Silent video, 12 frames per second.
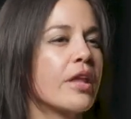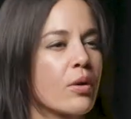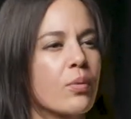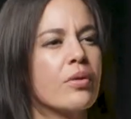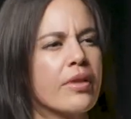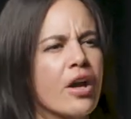Like,
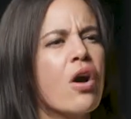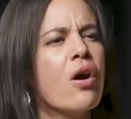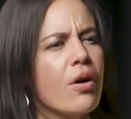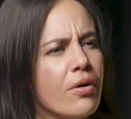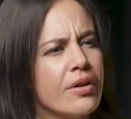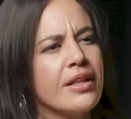well, like,
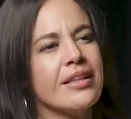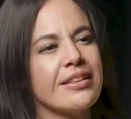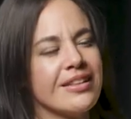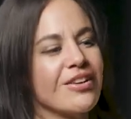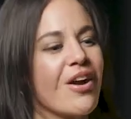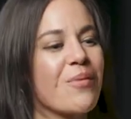oh,
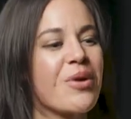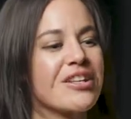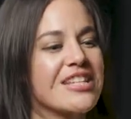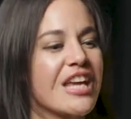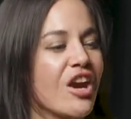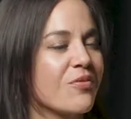you know, I want to
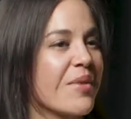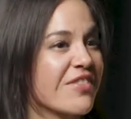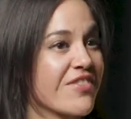take care of my